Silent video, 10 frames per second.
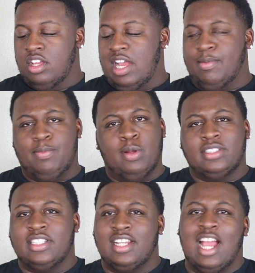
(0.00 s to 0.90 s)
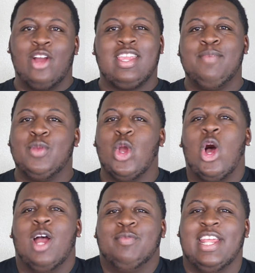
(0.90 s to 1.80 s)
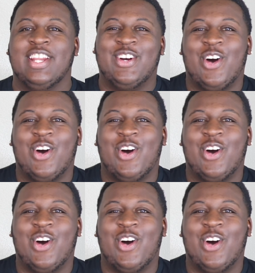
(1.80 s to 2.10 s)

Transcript: I'll be posting, I'll keep you updated